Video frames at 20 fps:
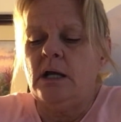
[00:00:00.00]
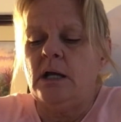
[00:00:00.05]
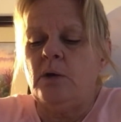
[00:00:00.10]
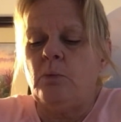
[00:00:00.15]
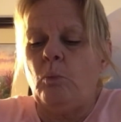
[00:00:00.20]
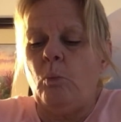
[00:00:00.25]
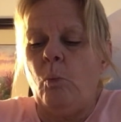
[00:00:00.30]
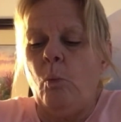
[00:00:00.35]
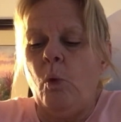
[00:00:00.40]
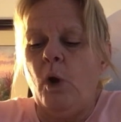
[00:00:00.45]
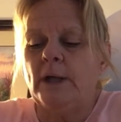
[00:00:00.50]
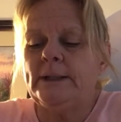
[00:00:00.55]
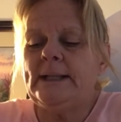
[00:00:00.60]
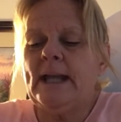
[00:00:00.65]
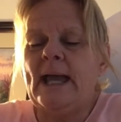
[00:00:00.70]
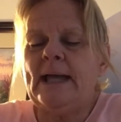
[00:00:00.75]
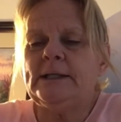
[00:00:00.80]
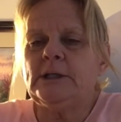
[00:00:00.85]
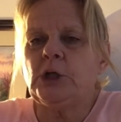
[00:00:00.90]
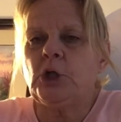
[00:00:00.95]

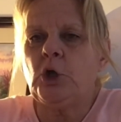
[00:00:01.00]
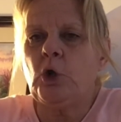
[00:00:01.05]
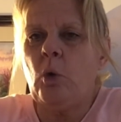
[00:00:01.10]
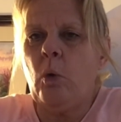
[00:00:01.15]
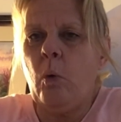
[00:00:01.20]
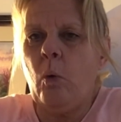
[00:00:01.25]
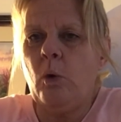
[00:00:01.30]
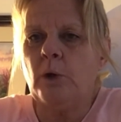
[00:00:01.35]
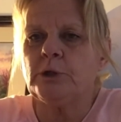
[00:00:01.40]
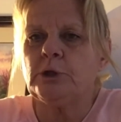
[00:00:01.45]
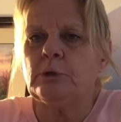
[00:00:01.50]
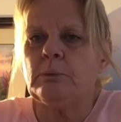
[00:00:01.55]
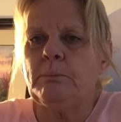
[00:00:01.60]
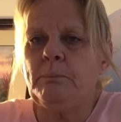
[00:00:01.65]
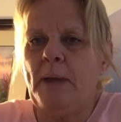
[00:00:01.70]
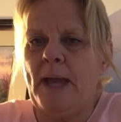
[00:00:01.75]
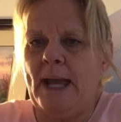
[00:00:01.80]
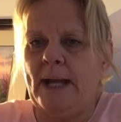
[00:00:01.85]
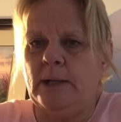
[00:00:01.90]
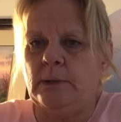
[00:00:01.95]
1¼
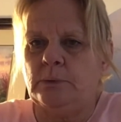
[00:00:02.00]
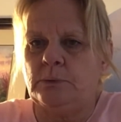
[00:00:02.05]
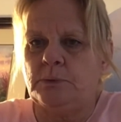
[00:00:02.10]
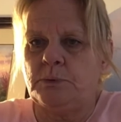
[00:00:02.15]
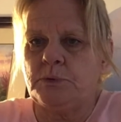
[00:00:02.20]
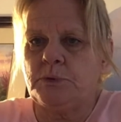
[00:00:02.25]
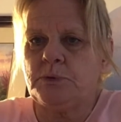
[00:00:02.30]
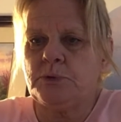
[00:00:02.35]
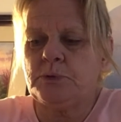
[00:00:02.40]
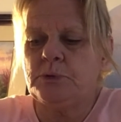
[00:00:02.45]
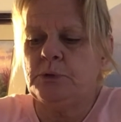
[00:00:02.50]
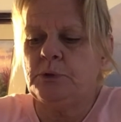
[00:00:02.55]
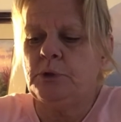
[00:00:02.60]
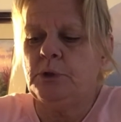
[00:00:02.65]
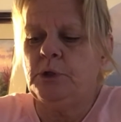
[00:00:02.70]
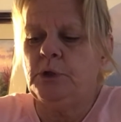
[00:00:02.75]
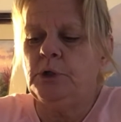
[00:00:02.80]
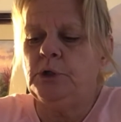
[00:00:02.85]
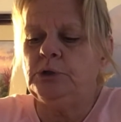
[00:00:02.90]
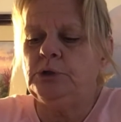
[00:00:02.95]
pounds,
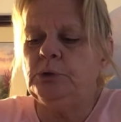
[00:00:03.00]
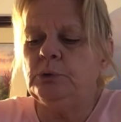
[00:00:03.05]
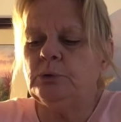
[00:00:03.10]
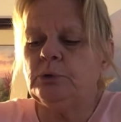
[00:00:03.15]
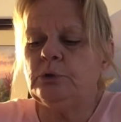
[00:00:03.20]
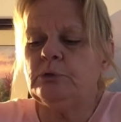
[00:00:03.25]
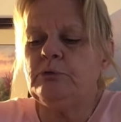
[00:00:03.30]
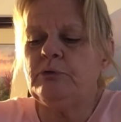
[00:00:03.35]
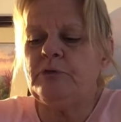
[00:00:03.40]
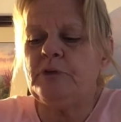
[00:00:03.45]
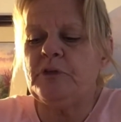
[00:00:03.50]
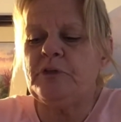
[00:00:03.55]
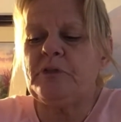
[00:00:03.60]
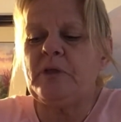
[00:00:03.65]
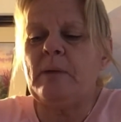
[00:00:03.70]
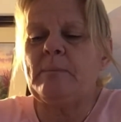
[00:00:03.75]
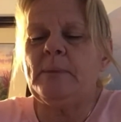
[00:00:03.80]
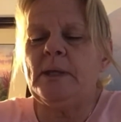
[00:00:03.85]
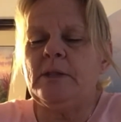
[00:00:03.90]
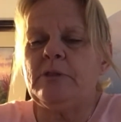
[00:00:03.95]
you could fit
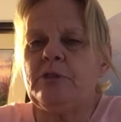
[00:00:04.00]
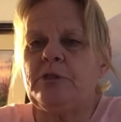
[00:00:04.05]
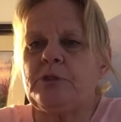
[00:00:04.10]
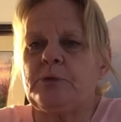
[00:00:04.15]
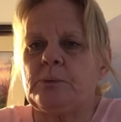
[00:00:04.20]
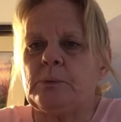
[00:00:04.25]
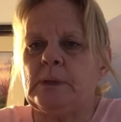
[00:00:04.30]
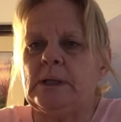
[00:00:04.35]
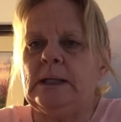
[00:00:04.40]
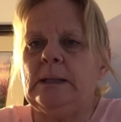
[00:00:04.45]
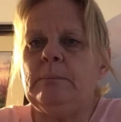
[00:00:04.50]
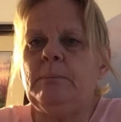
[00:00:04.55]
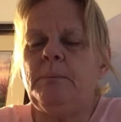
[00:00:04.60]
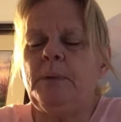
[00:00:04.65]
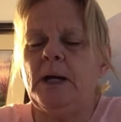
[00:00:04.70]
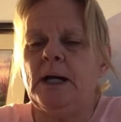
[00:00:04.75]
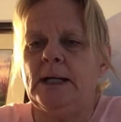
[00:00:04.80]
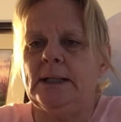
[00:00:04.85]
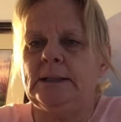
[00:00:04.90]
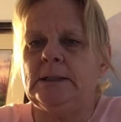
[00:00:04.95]
them in
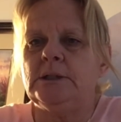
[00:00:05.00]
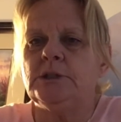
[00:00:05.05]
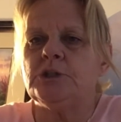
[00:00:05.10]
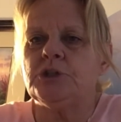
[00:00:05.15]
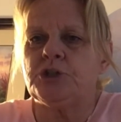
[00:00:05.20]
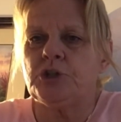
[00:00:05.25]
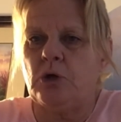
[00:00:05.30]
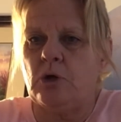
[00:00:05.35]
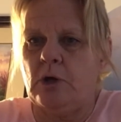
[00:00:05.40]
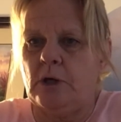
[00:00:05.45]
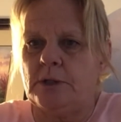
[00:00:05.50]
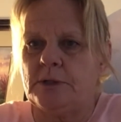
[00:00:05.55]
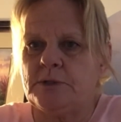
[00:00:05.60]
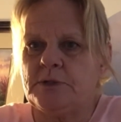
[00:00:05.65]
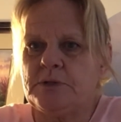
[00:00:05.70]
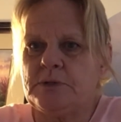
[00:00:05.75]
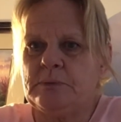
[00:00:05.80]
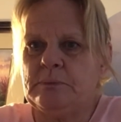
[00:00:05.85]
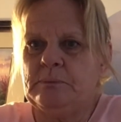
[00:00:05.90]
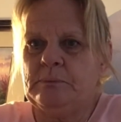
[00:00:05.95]
3-pint
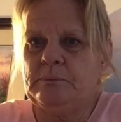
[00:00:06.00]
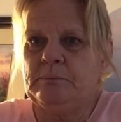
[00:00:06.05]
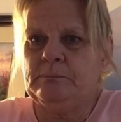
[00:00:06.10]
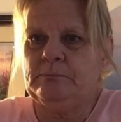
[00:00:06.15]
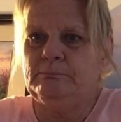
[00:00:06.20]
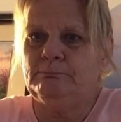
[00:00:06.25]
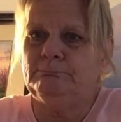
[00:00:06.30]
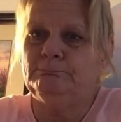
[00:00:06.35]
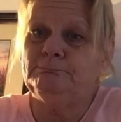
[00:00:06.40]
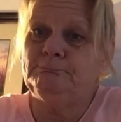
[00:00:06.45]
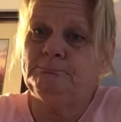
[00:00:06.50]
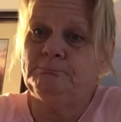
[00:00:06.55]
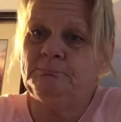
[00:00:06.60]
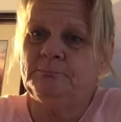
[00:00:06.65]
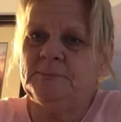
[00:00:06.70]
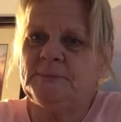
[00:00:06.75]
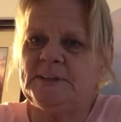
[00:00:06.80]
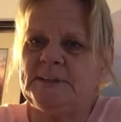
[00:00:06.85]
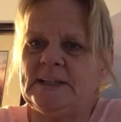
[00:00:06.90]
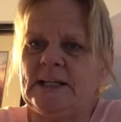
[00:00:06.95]
jars.
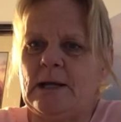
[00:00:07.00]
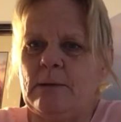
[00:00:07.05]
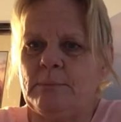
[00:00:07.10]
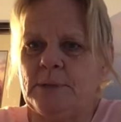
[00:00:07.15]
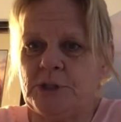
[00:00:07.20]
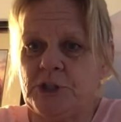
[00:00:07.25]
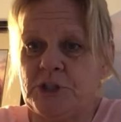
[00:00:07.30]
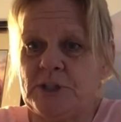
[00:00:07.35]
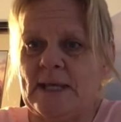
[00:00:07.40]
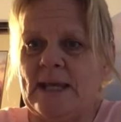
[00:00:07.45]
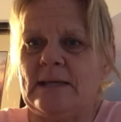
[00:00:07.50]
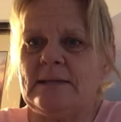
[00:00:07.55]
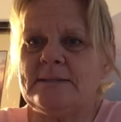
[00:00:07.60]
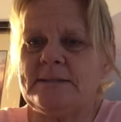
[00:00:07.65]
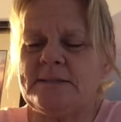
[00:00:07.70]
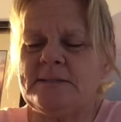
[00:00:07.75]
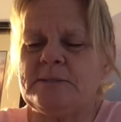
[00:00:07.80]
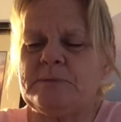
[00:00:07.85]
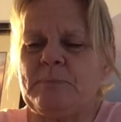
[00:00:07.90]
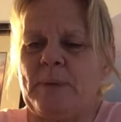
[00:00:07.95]
See how much
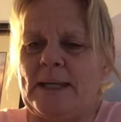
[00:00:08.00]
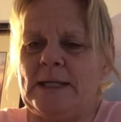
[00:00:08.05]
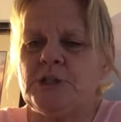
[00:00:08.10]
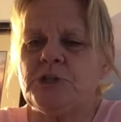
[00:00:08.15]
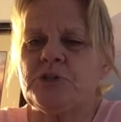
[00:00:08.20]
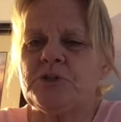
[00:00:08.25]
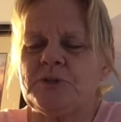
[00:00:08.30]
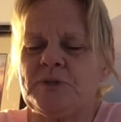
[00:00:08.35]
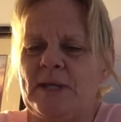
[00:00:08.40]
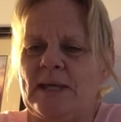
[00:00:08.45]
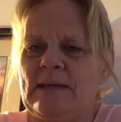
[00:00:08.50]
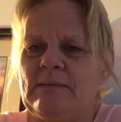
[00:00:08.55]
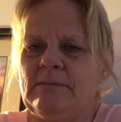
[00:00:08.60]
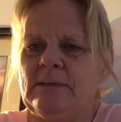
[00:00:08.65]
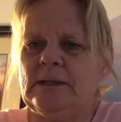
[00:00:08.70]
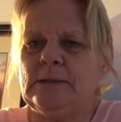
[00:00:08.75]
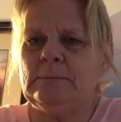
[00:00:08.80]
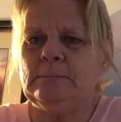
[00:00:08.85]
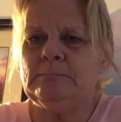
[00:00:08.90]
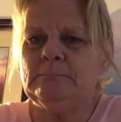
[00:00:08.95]
space you're
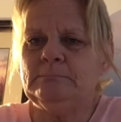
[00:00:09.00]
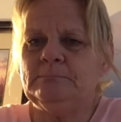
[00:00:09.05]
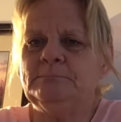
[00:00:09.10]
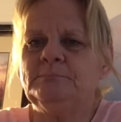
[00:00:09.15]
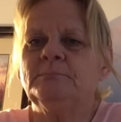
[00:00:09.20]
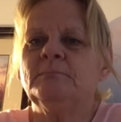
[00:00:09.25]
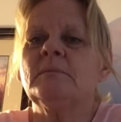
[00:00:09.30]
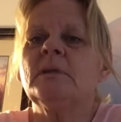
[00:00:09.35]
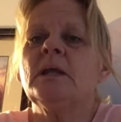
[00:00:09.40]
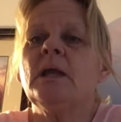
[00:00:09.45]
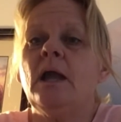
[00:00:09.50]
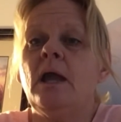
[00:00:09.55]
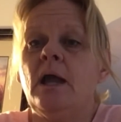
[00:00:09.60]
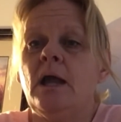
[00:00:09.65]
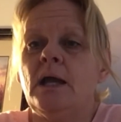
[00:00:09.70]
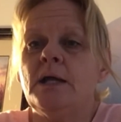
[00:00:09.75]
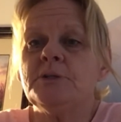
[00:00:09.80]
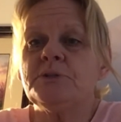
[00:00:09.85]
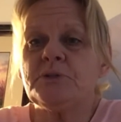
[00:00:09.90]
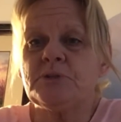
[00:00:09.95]
saving?
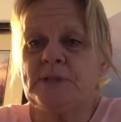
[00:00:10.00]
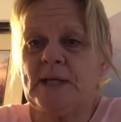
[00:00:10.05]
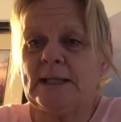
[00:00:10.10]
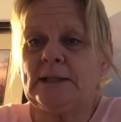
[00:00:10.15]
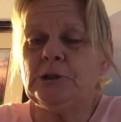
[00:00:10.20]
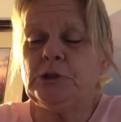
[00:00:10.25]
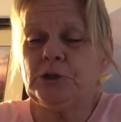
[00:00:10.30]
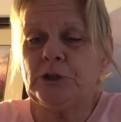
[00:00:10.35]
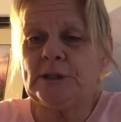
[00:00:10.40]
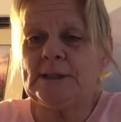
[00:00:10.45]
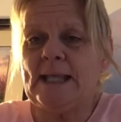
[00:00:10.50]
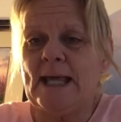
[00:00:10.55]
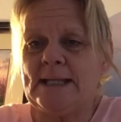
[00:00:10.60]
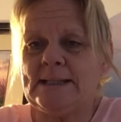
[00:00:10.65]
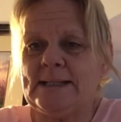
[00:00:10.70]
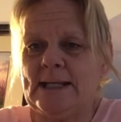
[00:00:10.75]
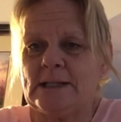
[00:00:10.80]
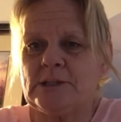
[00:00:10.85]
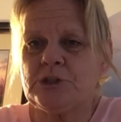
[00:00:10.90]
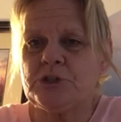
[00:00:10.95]
So take a look at that
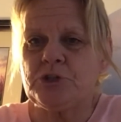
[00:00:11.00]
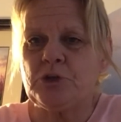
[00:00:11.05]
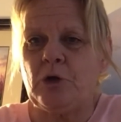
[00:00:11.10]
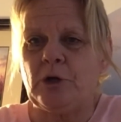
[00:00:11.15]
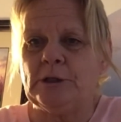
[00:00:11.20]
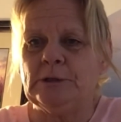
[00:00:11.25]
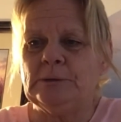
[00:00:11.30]
next chart.